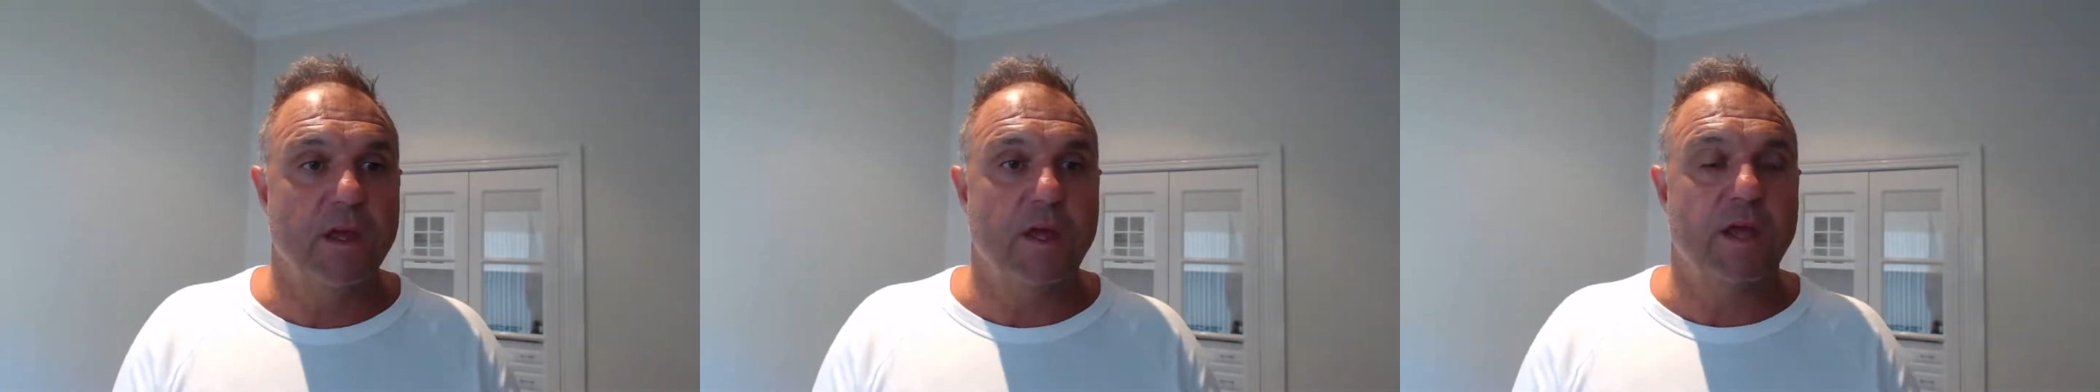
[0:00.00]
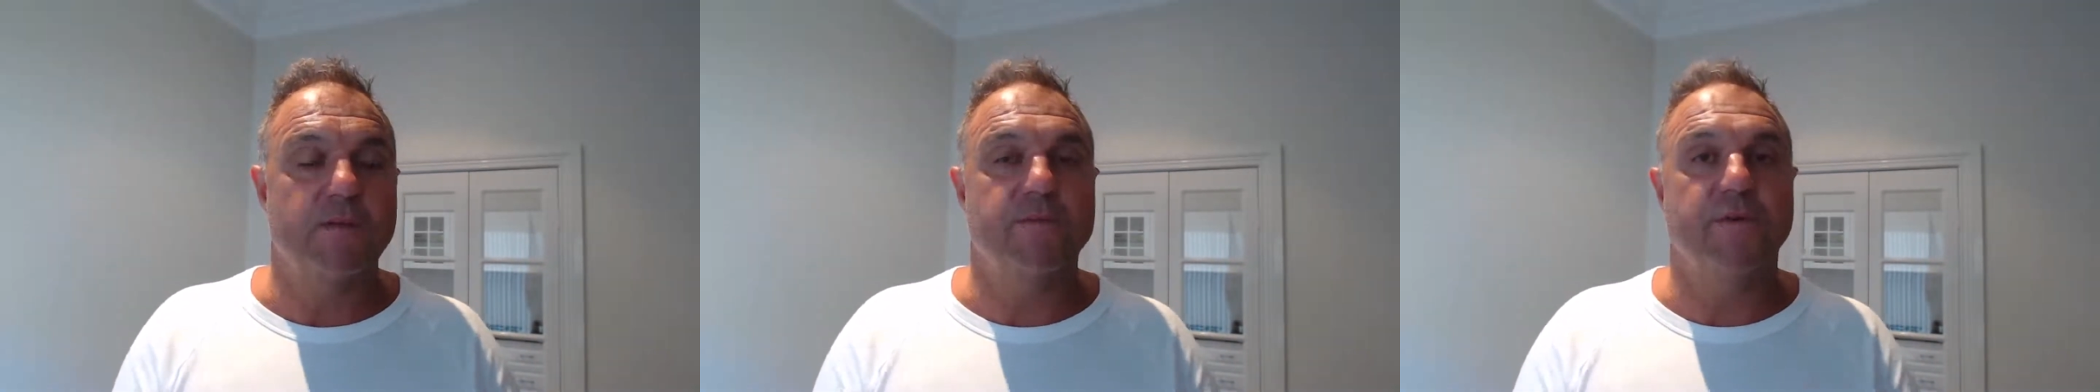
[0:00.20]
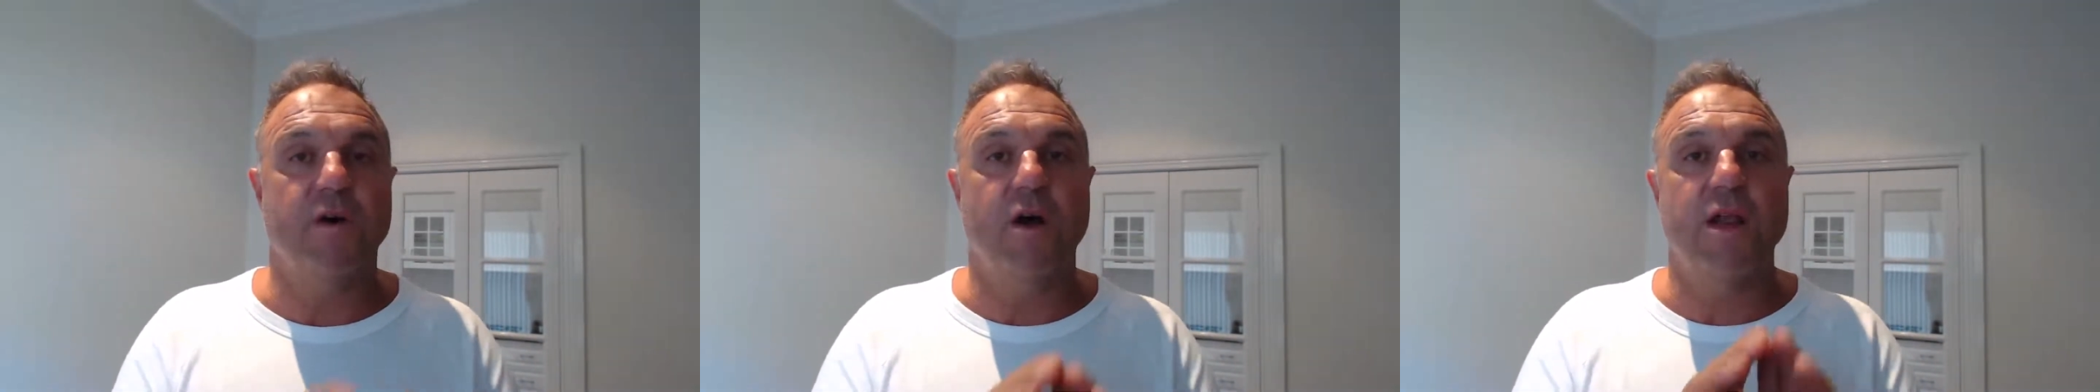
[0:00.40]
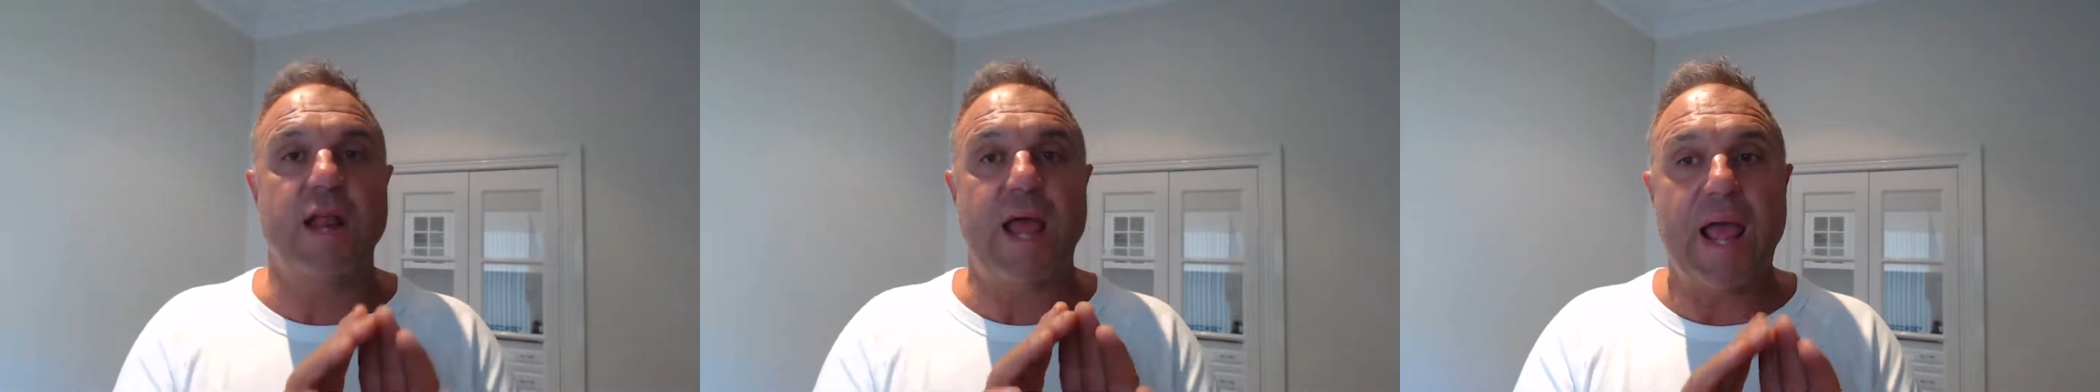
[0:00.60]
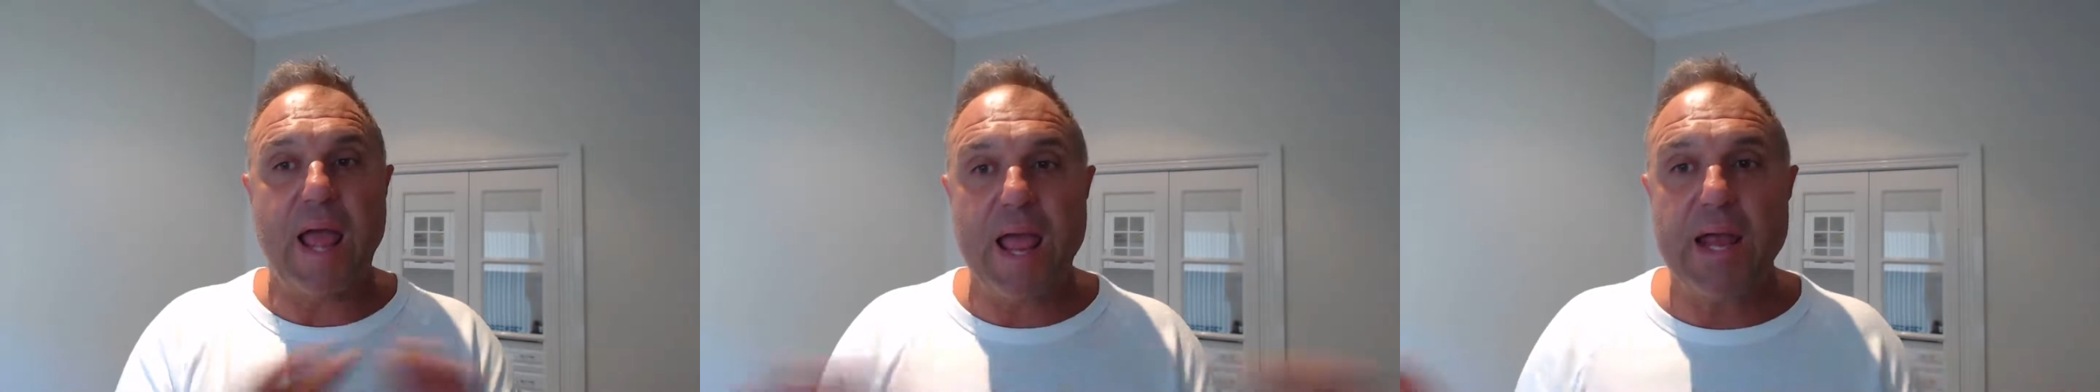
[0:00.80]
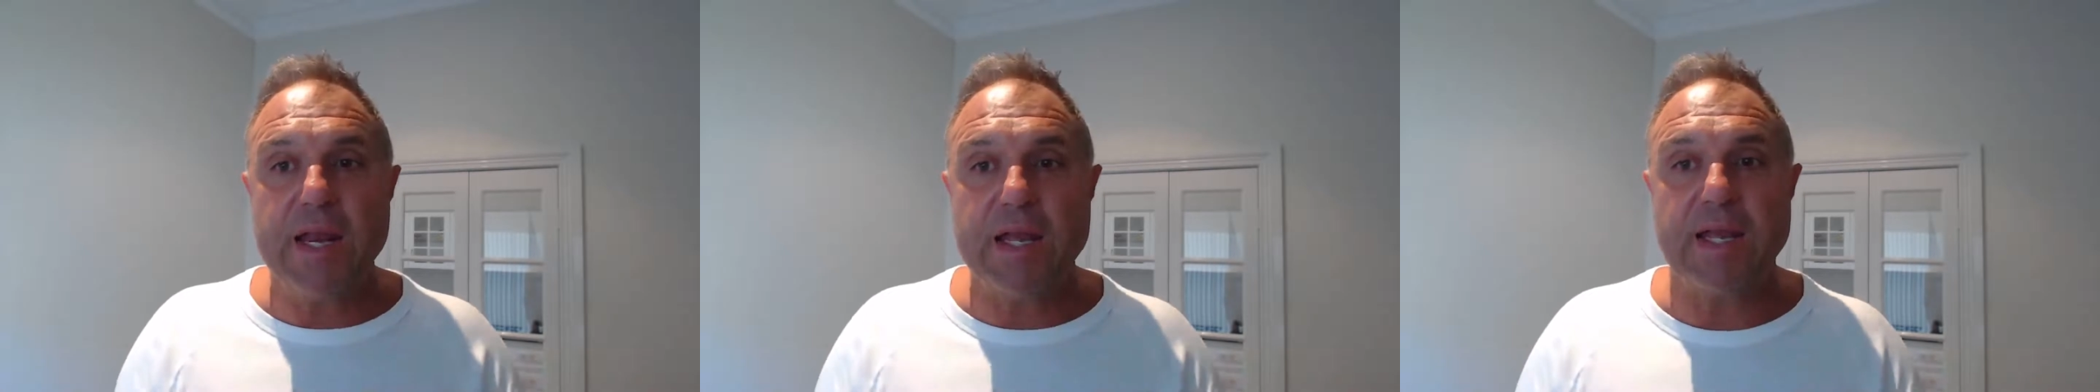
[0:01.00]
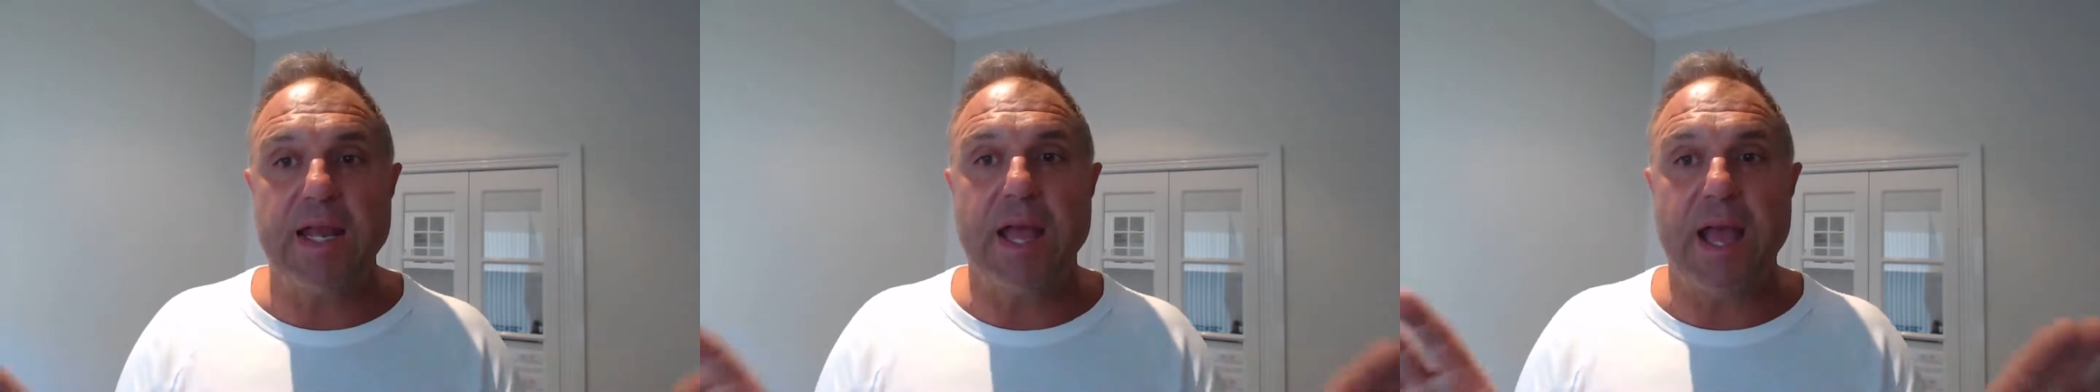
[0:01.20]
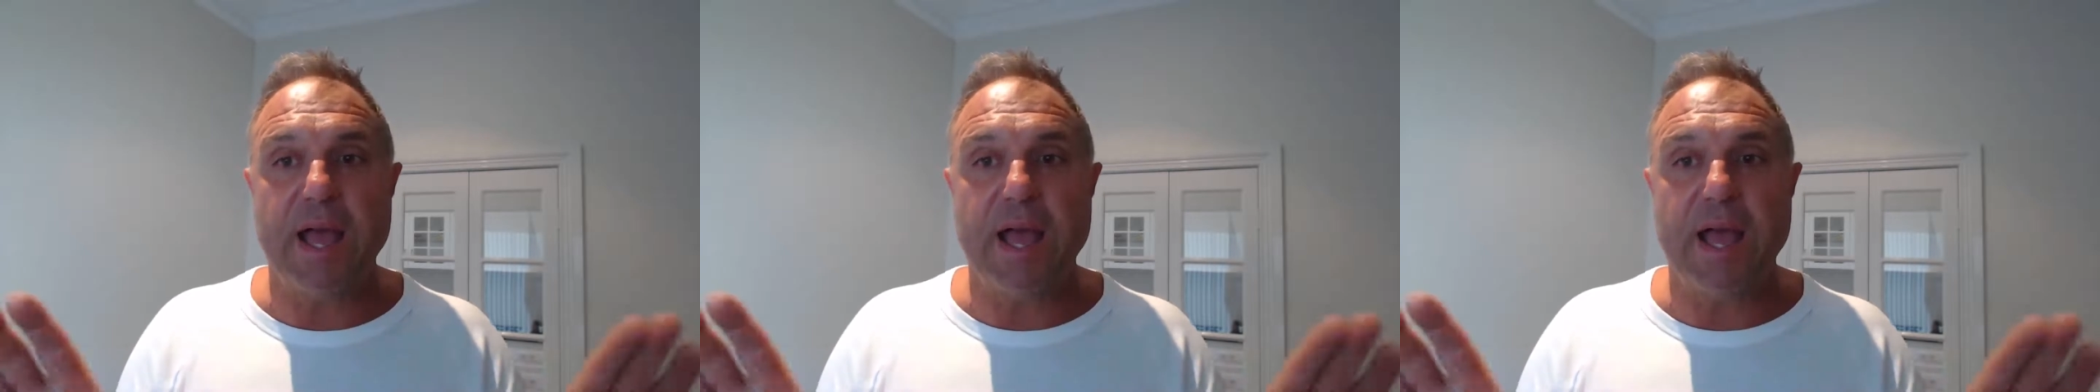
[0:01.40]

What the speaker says: and find any